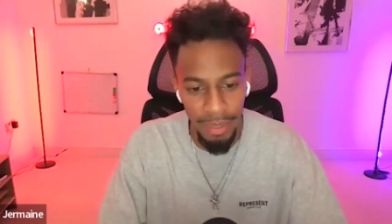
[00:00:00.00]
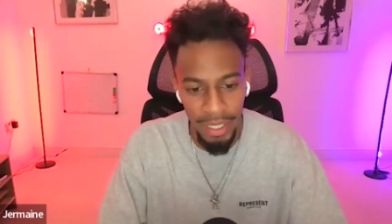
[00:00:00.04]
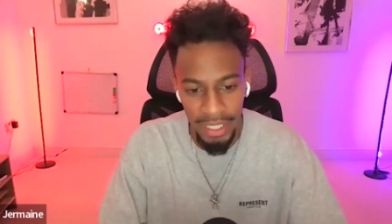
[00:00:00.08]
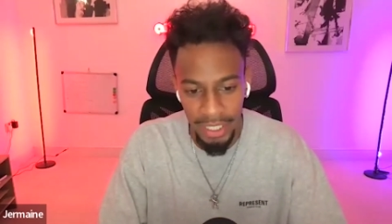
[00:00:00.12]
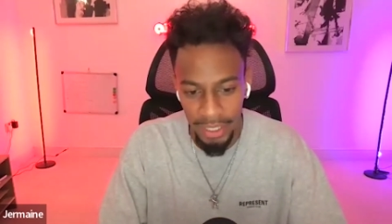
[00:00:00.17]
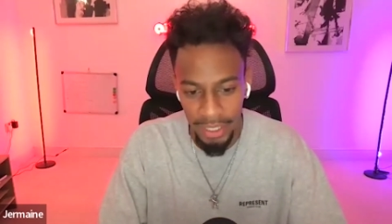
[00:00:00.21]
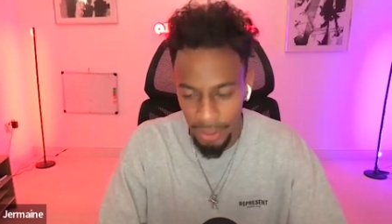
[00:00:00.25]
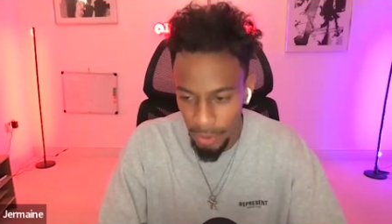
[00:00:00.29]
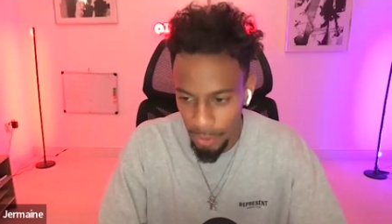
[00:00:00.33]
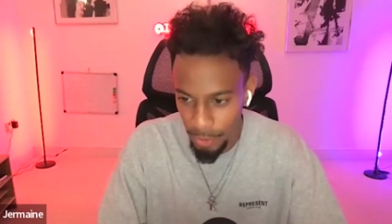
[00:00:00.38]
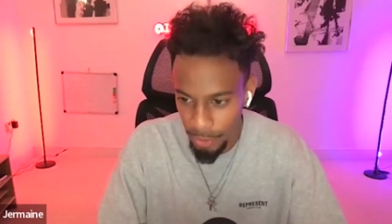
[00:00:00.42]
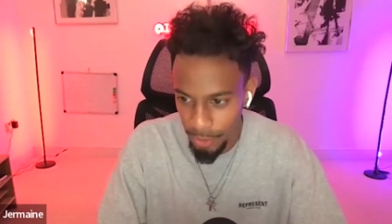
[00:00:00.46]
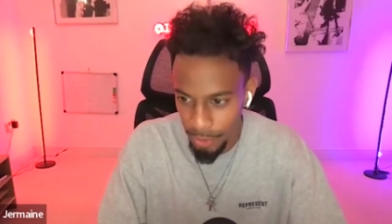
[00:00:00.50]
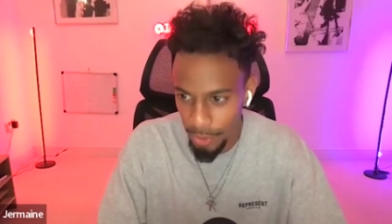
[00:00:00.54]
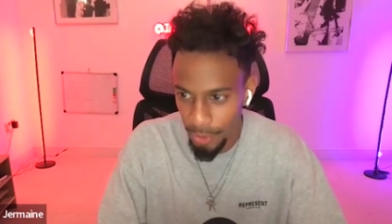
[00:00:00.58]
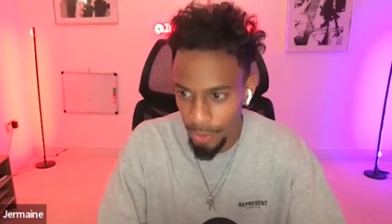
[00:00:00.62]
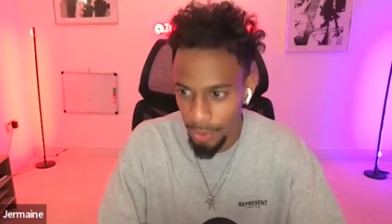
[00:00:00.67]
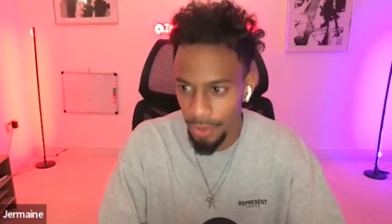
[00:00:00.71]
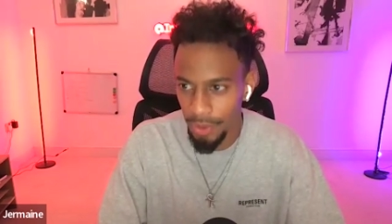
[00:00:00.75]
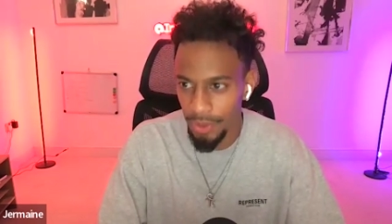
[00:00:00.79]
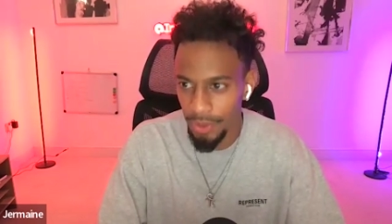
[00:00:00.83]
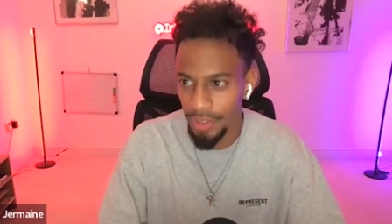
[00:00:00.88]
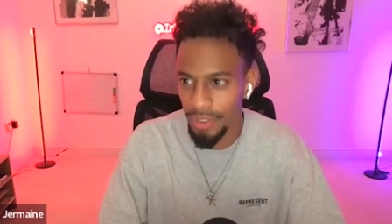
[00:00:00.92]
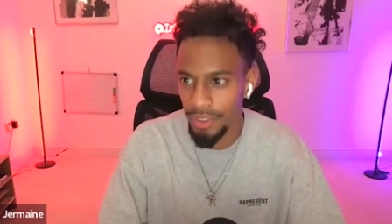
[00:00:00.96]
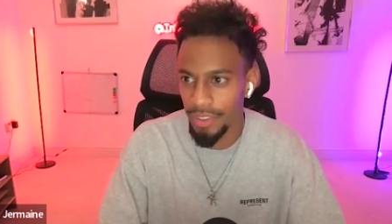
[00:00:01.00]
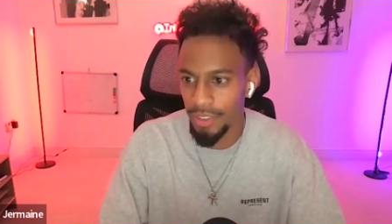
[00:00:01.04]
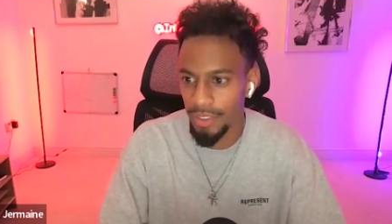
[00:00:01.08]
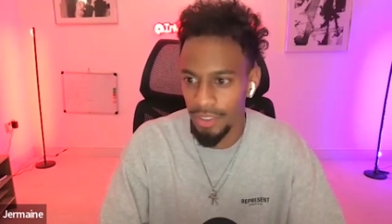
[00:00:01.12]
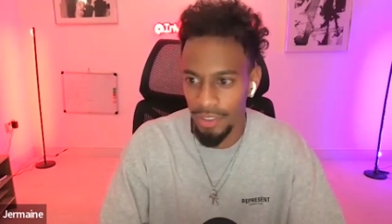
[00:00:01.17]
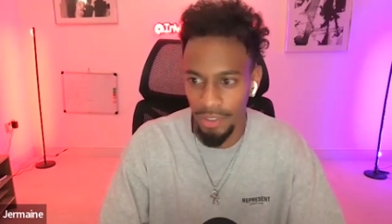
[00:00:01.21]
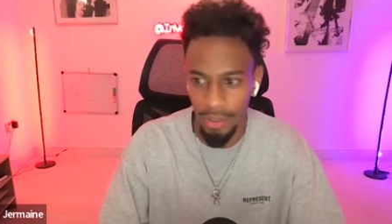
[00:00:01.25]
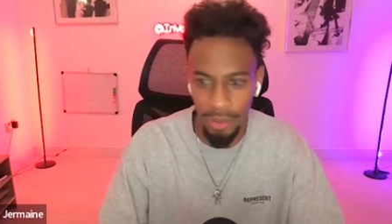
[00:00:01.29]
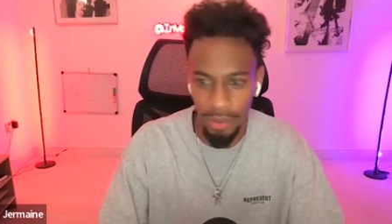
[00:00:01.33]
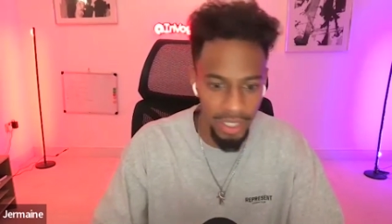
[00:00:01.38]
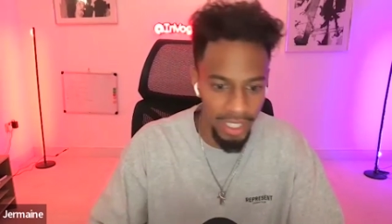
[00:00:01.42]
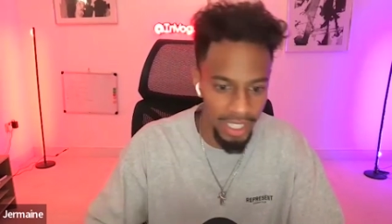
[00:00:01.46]
bang out cold calls,
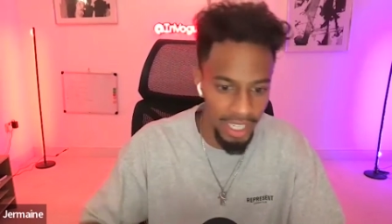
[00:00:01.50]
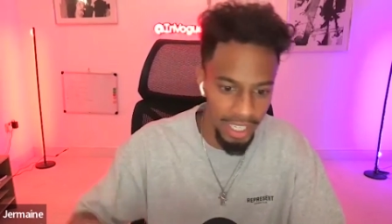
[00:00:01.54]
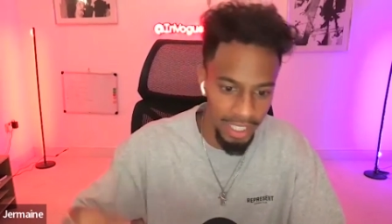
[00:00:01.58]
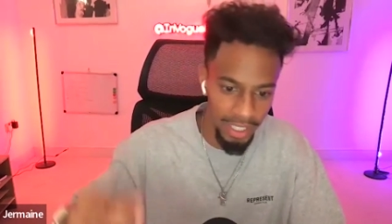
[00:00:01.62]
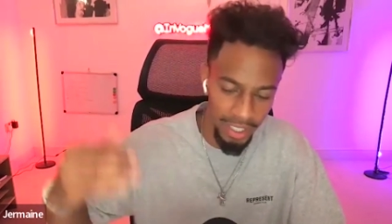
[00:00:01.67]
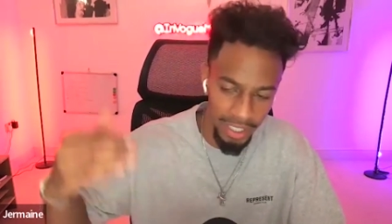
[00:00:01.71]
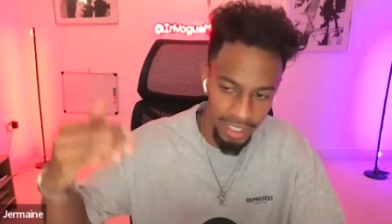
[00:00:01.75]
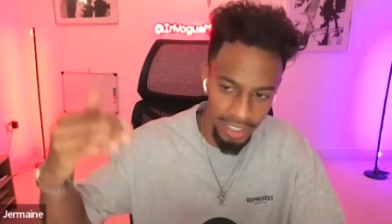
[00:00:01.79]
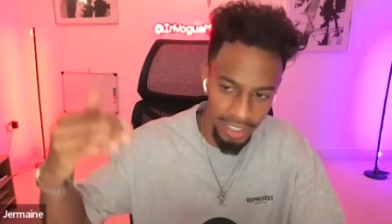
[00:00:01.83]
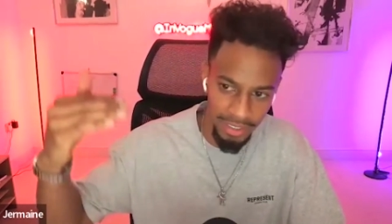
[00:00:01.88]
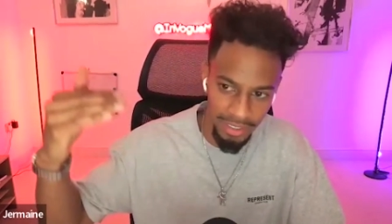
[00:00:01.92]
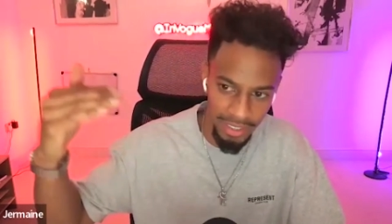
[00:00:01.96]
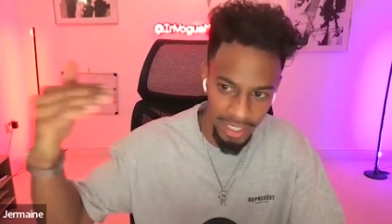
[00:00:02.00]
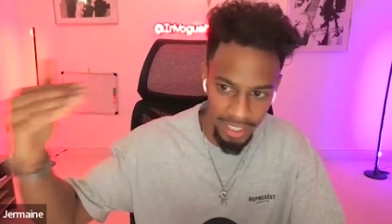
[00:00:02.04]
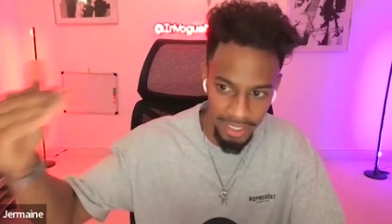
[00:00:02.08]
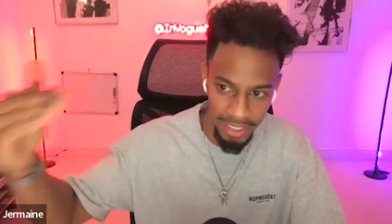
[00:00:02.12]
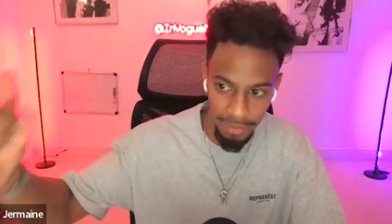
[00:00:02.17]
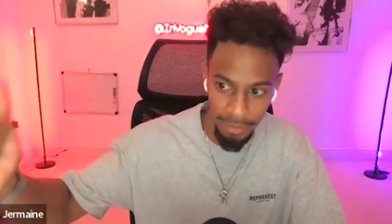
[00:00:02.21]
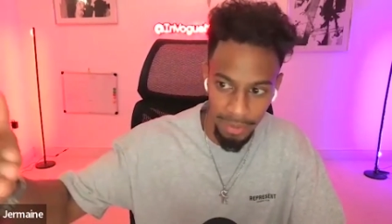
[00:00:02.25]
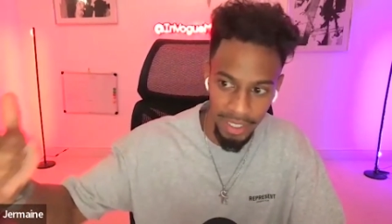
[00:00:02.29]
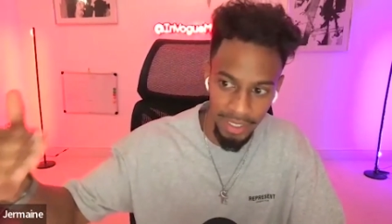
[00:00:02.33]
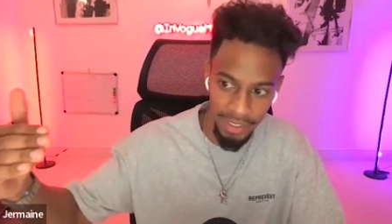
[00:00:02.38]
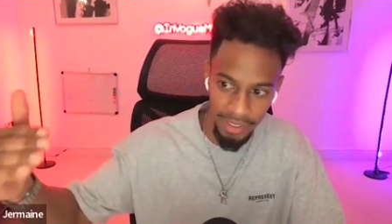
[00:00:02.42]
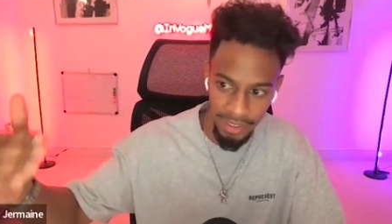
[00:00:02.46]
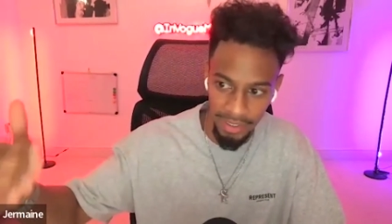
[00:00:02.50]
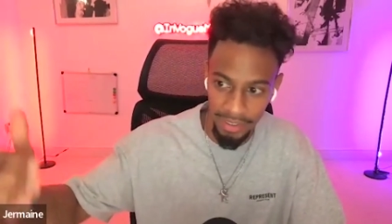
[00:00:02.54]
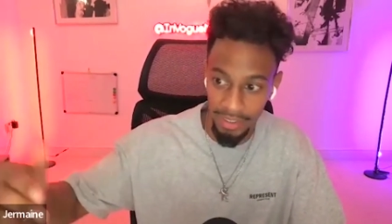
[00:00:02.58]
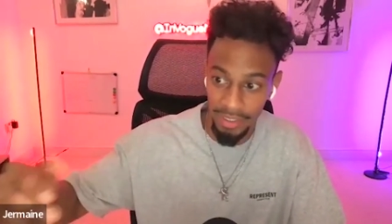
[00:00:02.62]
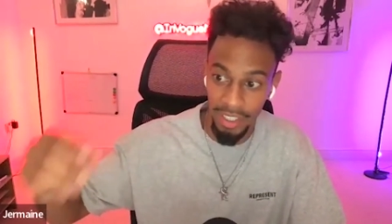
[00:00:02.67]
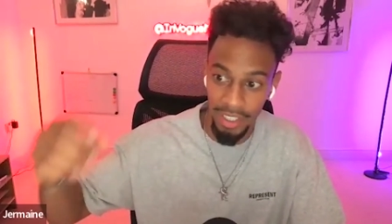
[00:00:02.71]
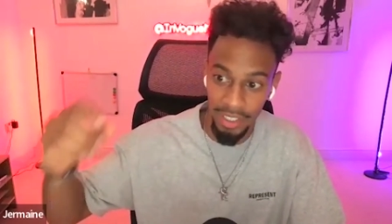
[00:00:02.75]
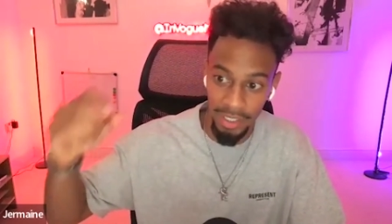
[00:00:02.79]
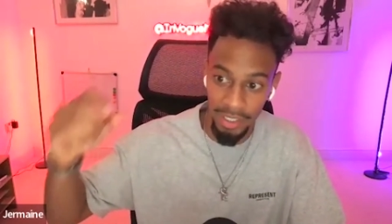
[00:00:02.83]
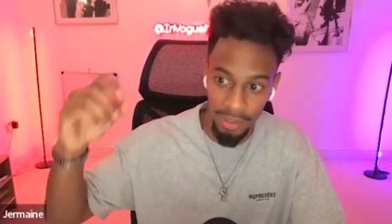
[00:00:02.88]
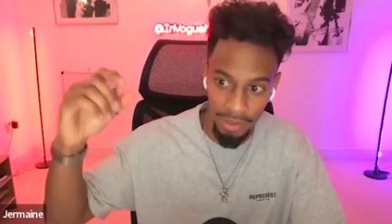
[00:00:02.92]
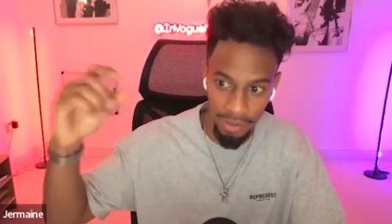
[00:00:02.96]
looking at like databases
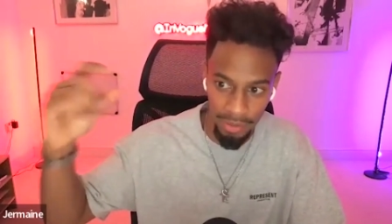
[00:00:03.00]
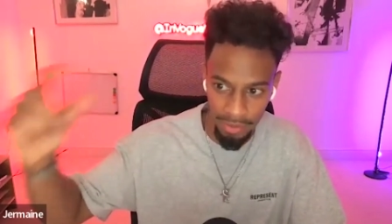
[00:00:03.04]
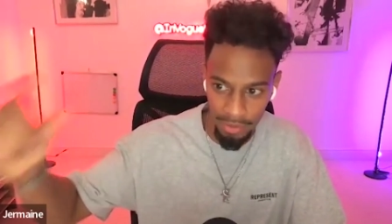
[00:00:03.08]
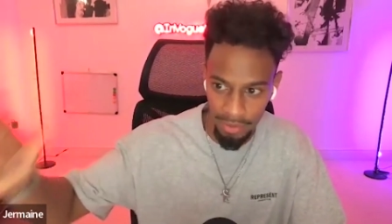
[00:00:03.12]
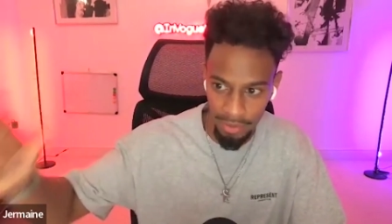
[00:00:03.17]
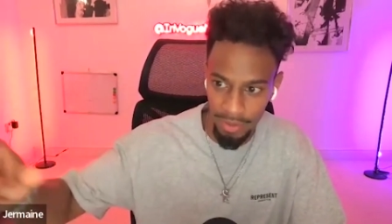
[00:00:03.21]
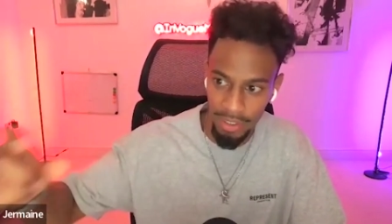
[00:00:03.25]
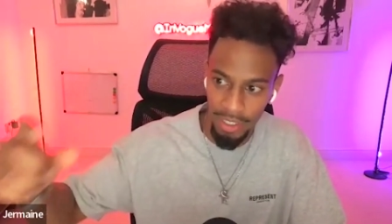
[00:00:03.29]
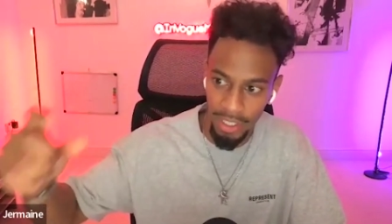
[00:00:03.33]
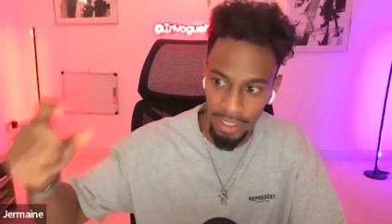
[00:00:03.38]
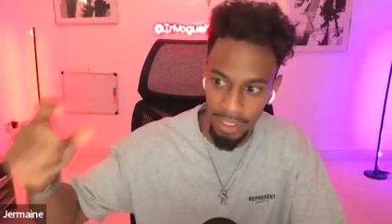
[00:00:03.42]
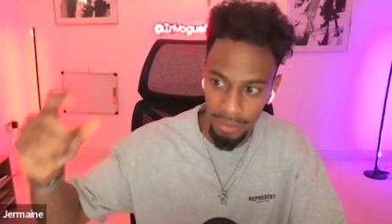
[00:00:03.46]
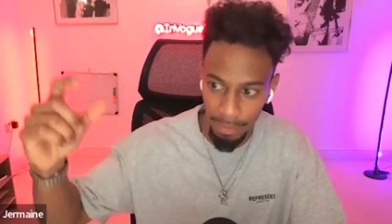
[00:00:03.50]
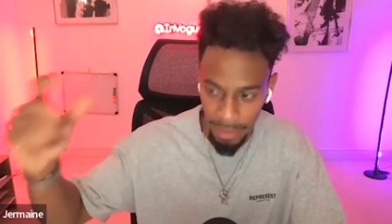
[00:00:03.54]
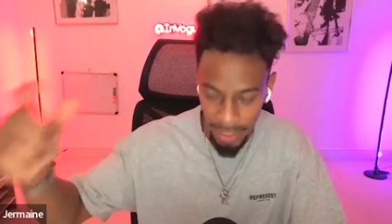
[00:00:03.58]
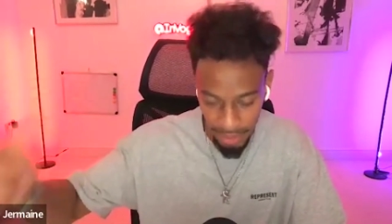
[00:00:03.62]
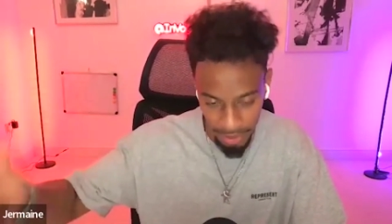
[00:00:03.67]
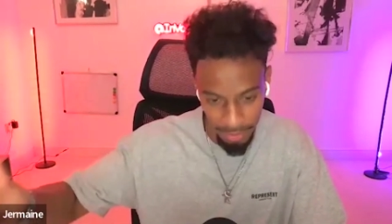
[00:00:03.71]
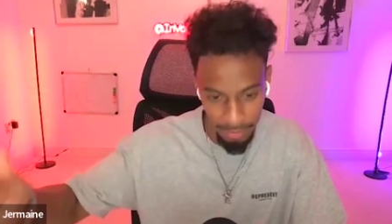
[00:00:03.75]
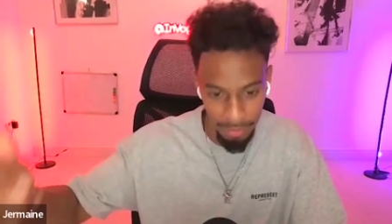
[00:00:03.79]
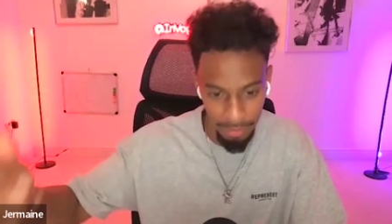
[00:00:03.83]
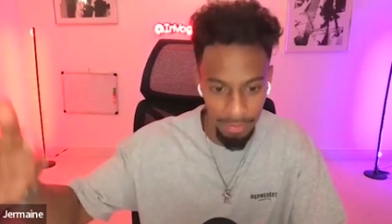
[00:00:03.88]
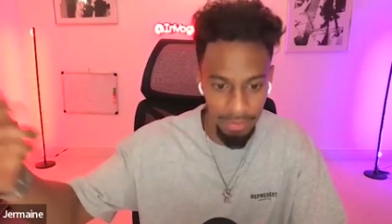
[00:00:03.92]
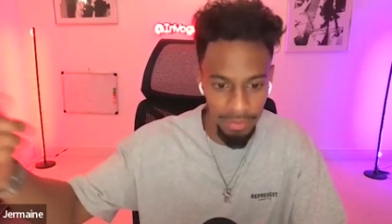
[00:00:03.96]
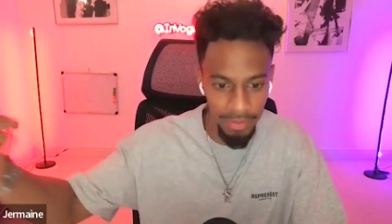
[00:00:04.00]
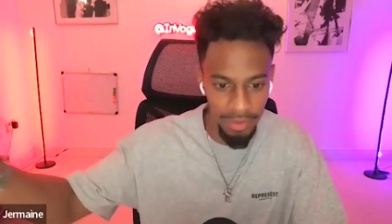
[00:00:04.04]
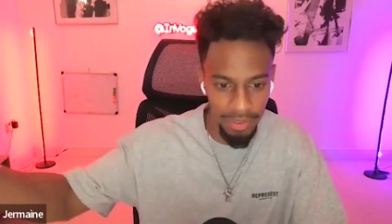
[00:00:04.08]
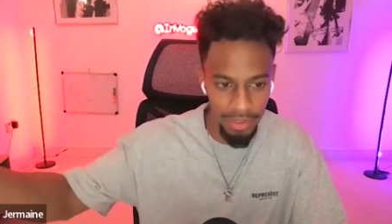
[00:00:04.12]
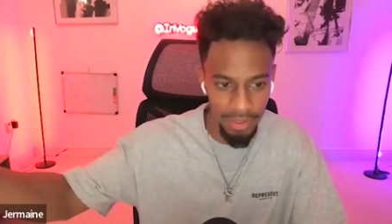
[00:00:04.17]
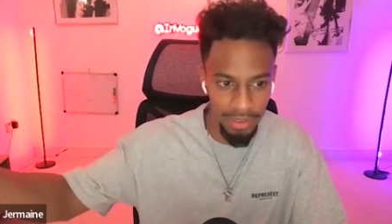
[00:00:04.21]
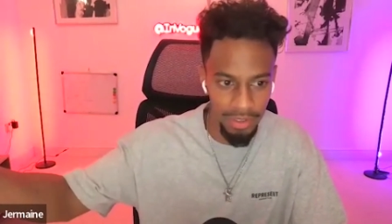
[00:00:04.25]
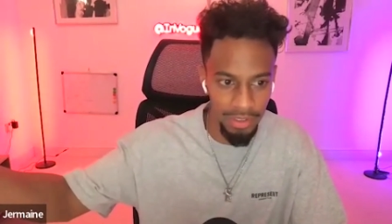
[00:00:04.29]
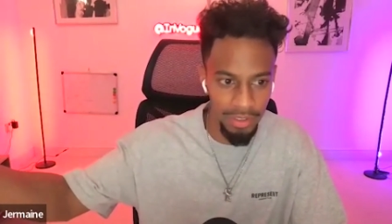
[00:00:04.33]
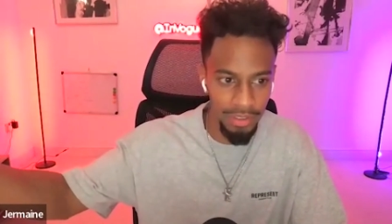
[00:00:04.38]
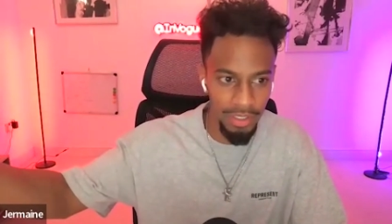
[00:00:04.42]
and like kind of pitching